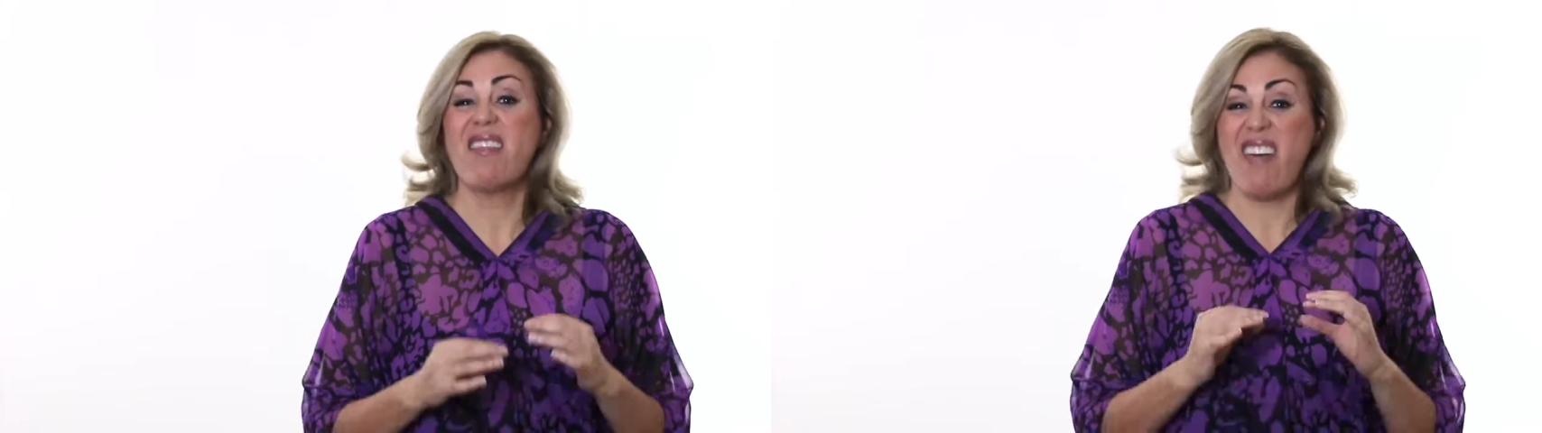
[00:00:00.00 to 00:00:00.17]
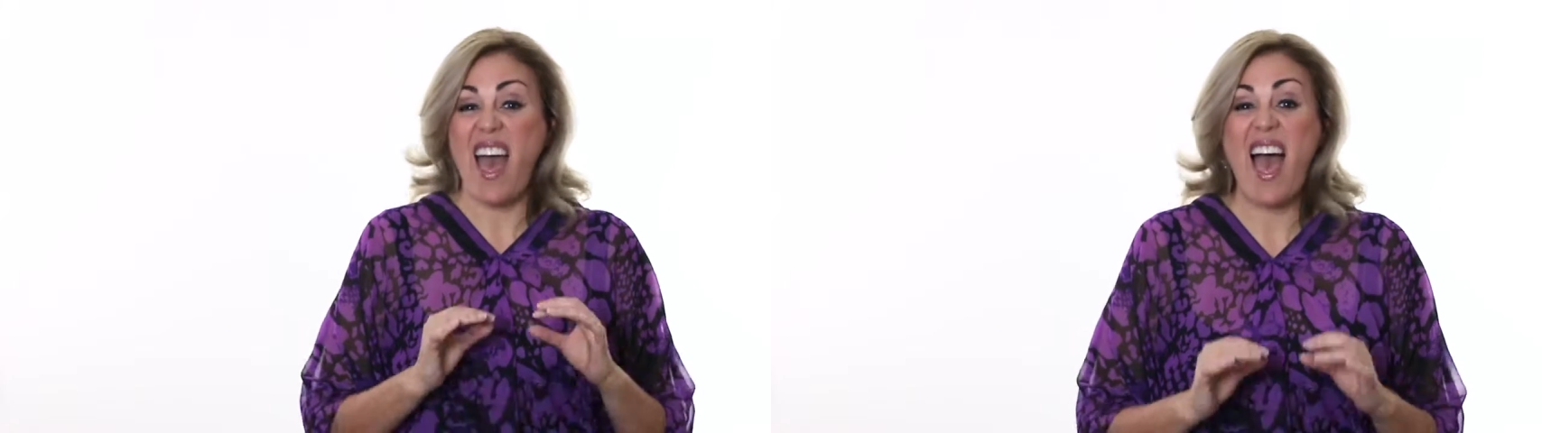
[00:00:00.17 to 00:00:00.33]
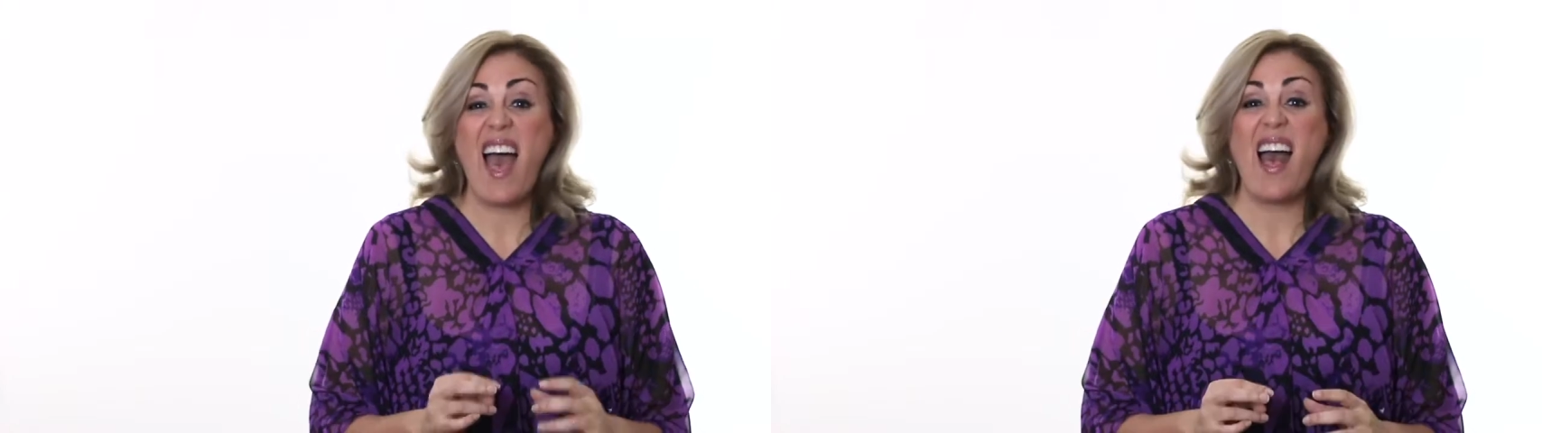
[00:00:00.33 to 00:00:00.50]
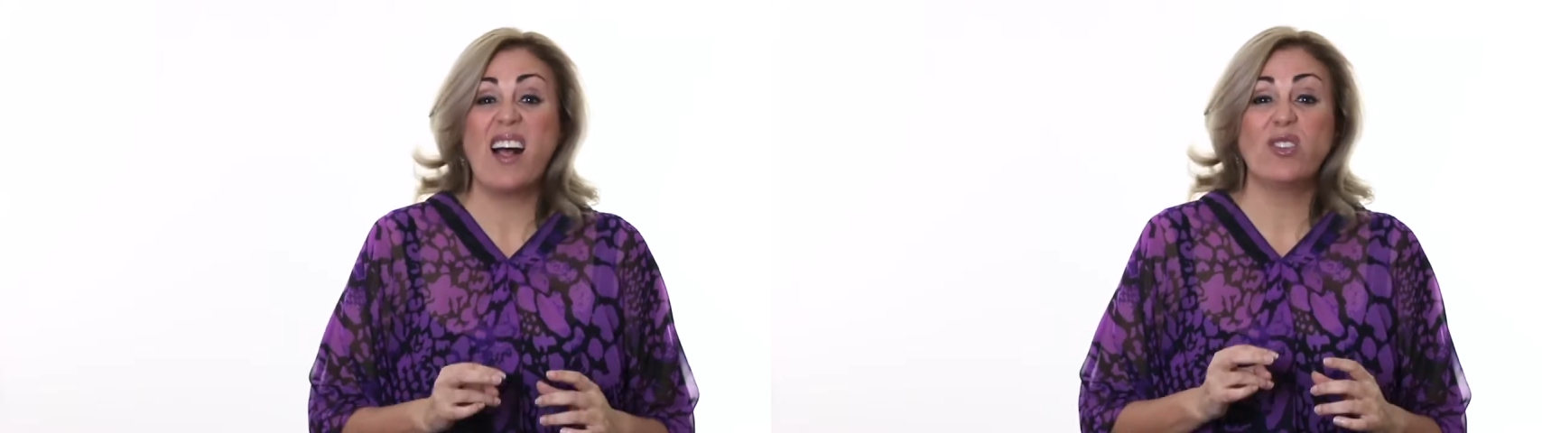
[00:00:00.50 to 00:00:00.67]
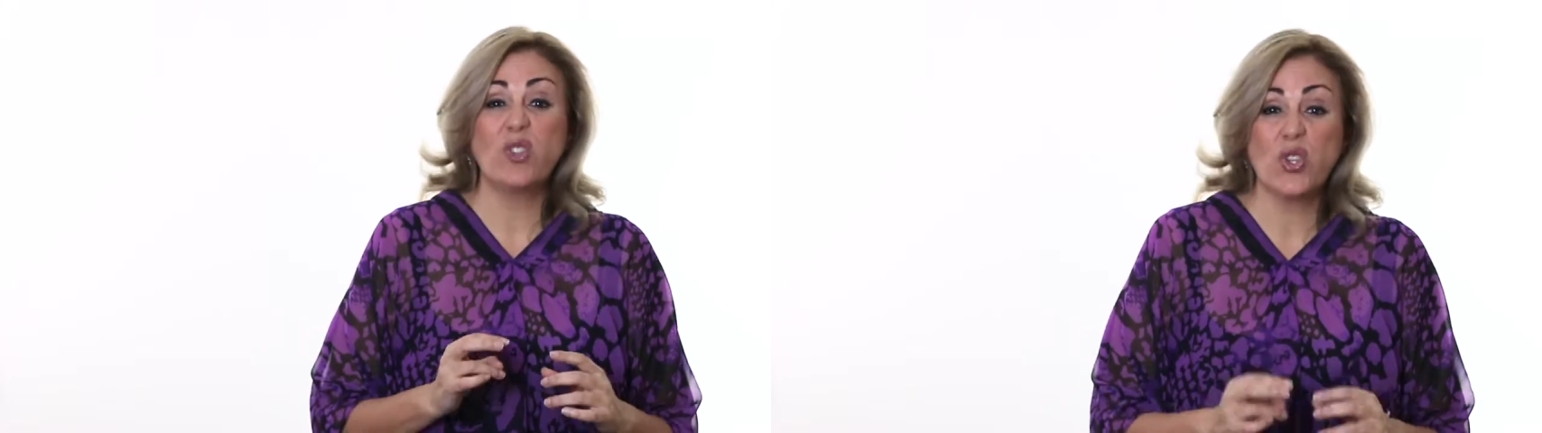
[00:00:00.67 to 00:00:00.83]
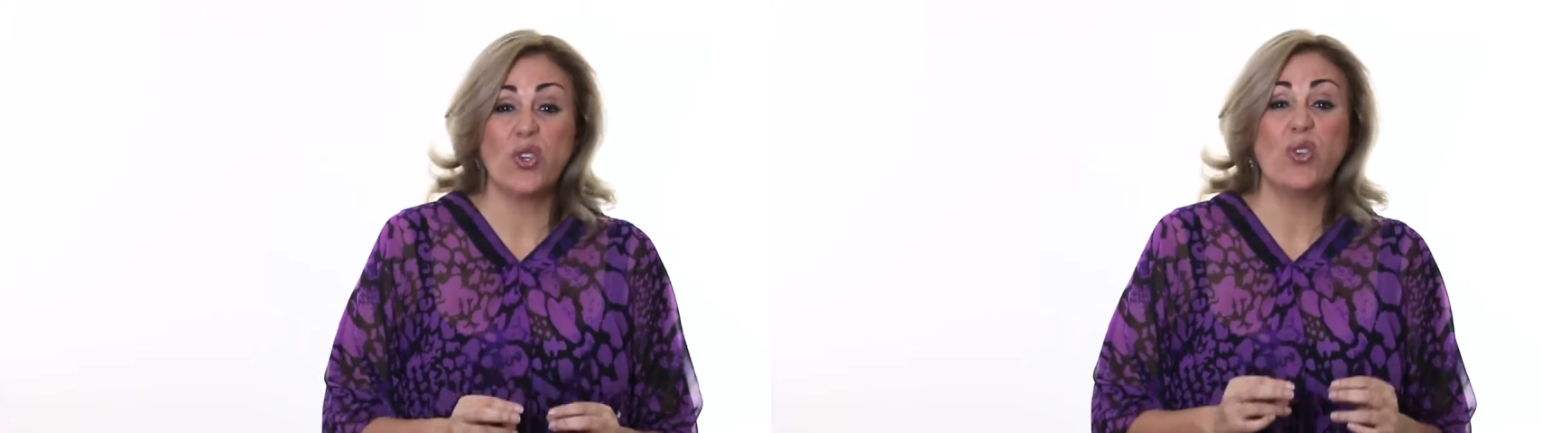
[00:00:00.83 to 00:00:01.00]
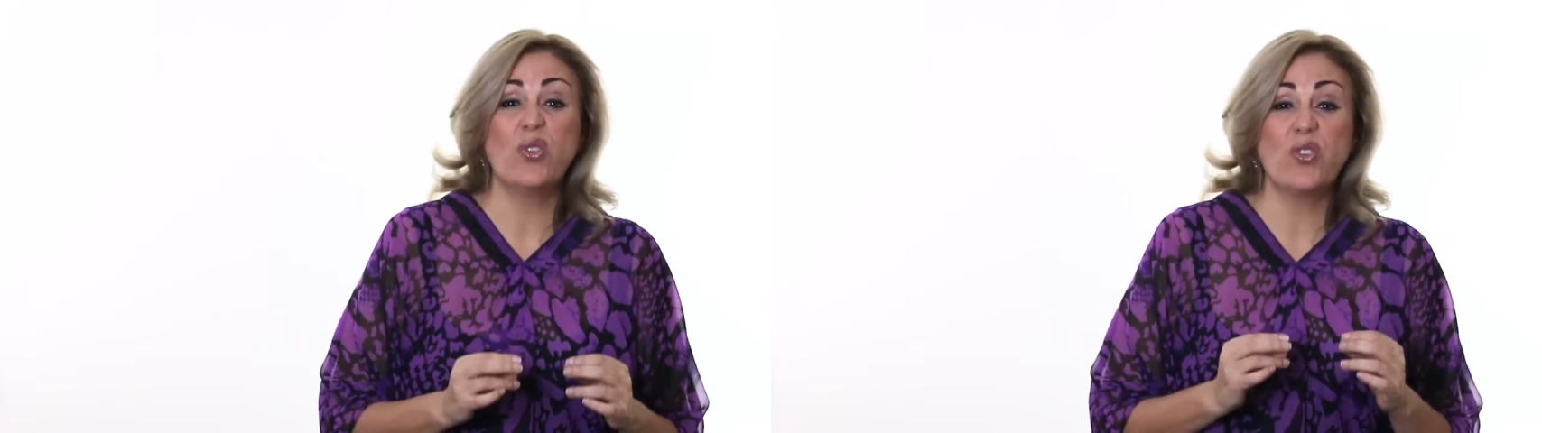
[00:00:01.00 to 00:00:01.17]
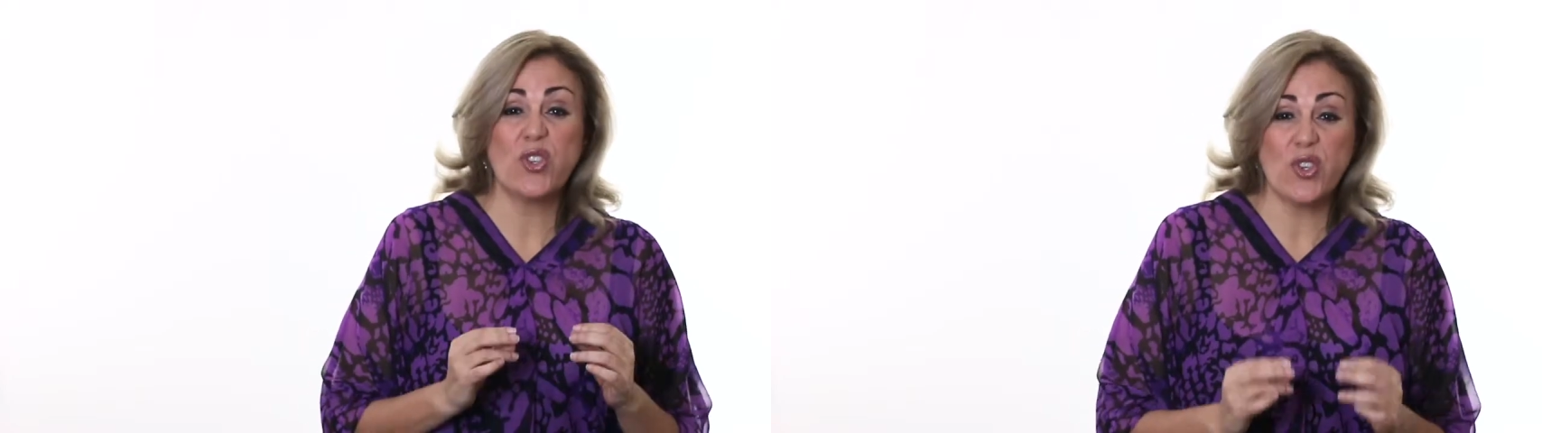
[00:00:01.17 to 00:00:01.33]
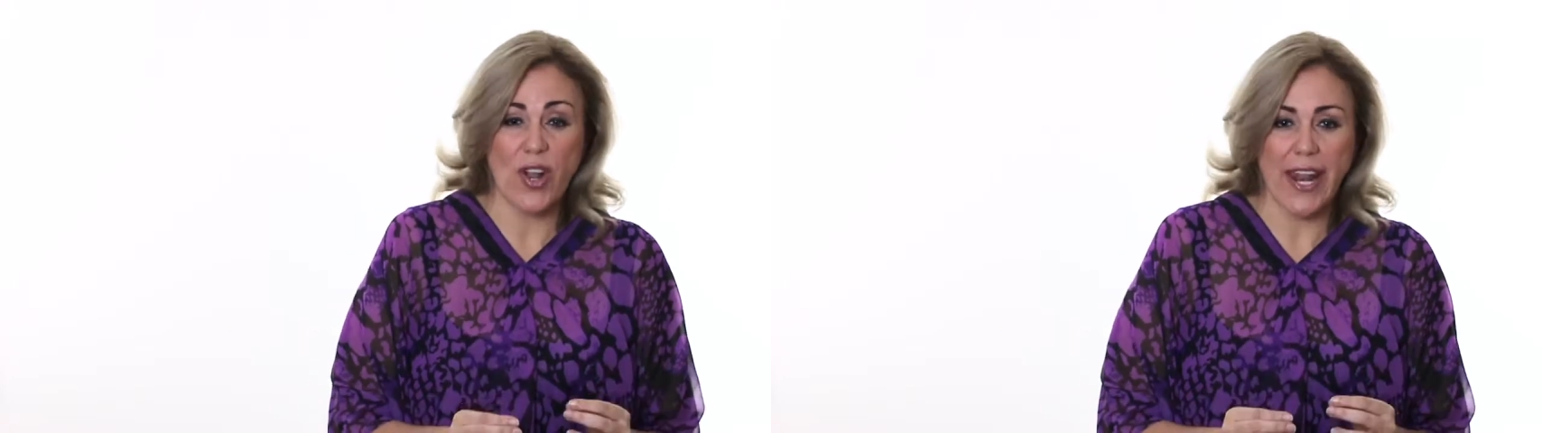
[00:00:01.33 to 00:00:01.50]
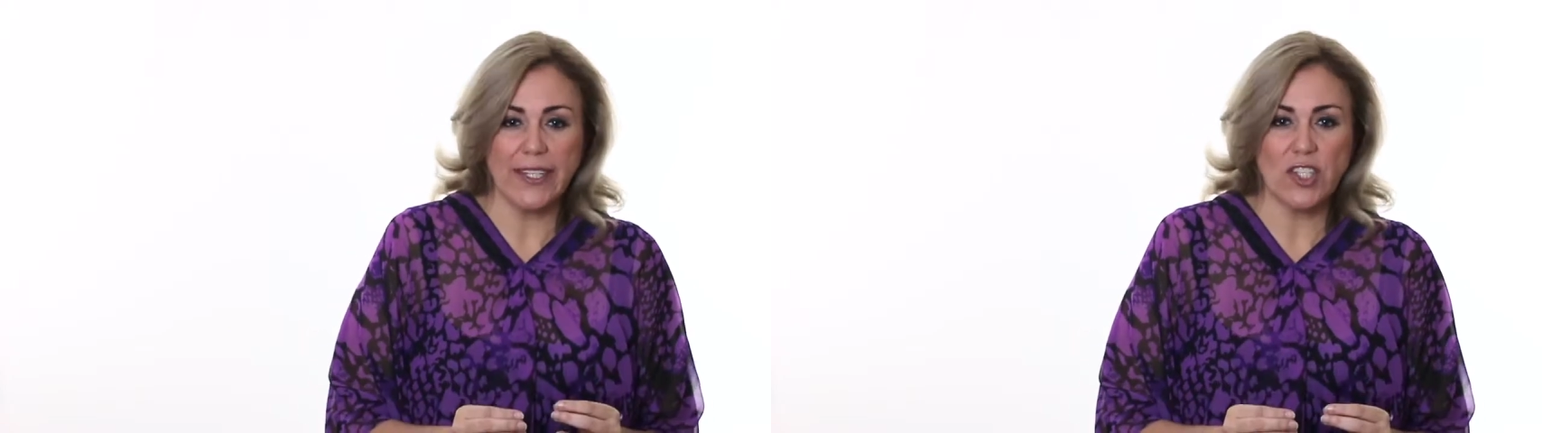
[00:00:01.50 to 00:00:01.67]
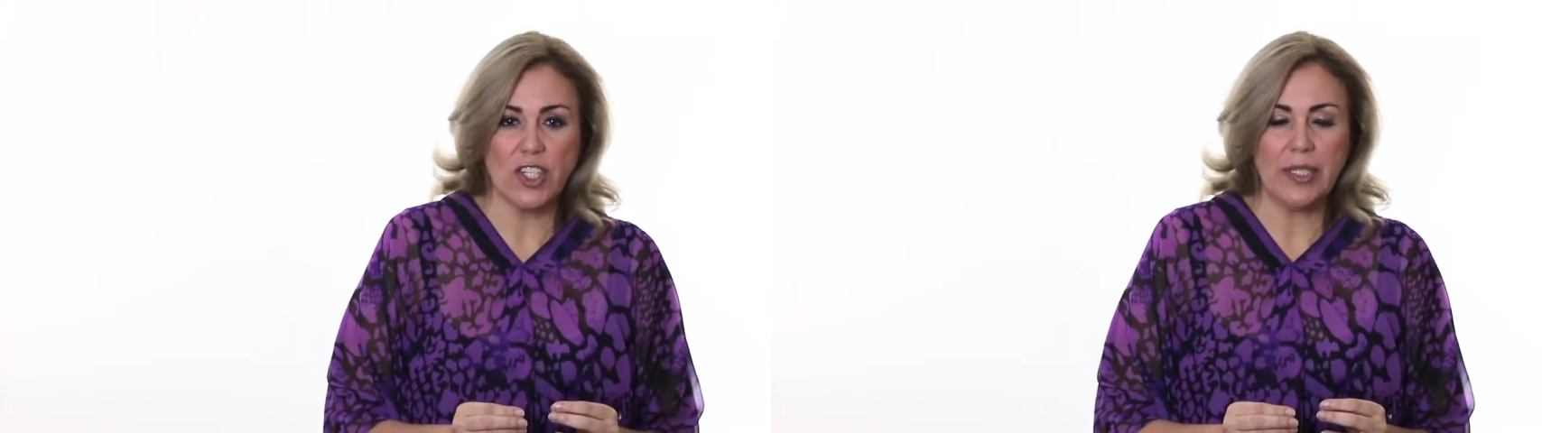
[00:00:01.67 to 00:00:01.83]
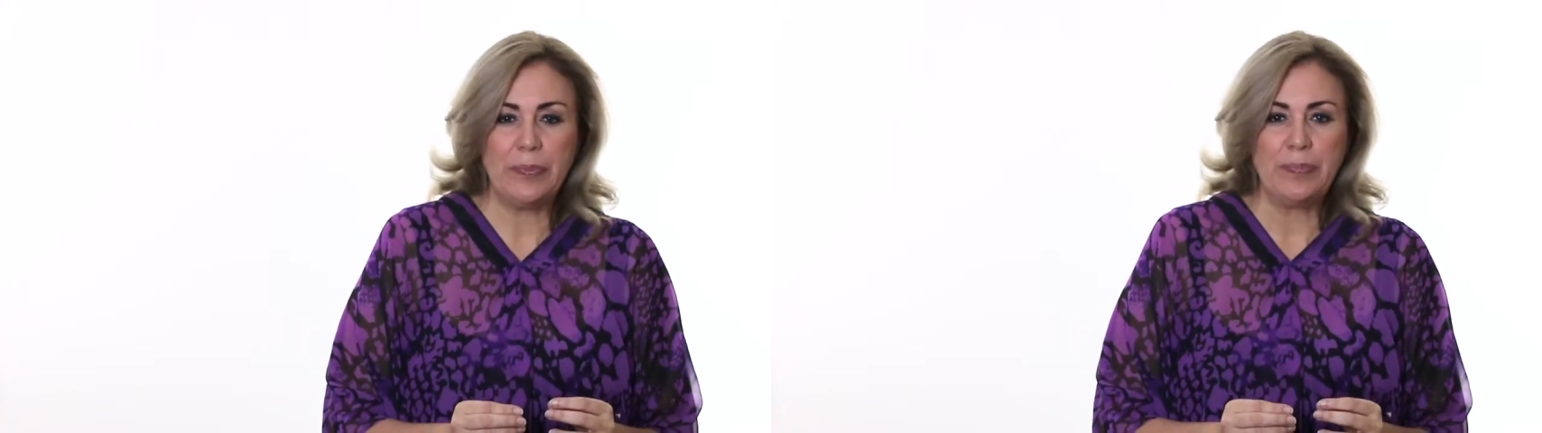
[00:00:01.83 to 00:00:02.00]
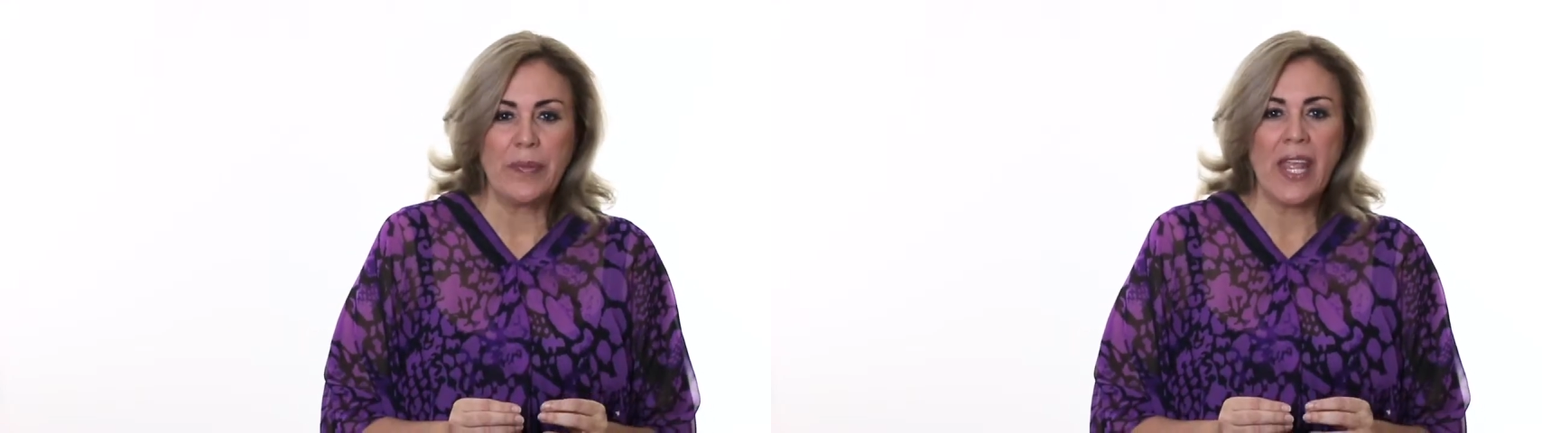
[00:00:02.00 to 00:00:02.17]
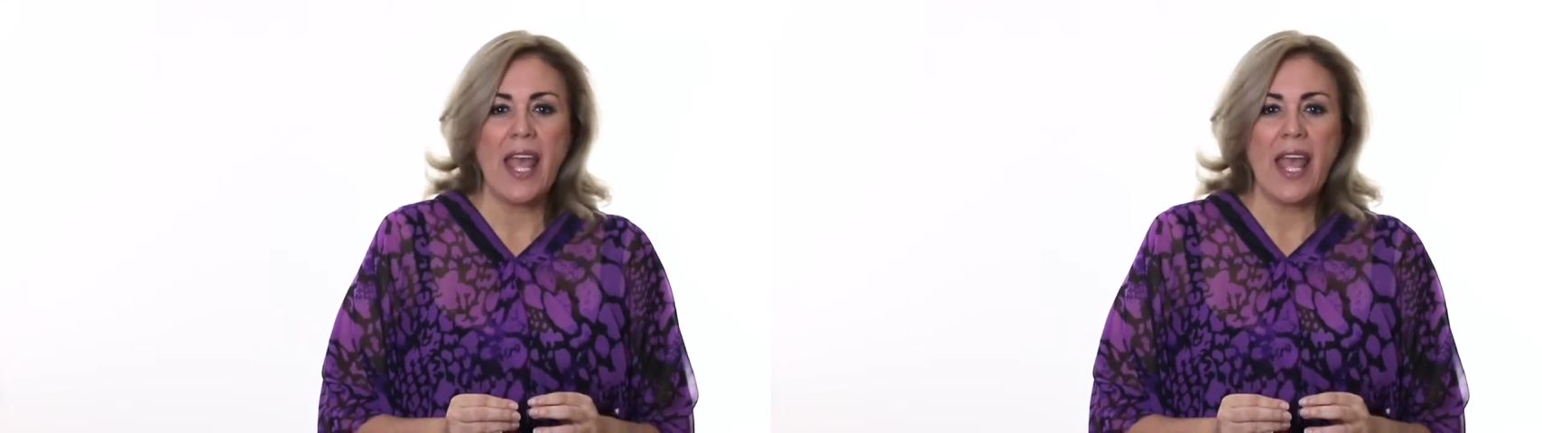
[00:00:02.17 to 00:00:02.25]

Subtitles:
the how-to strategy.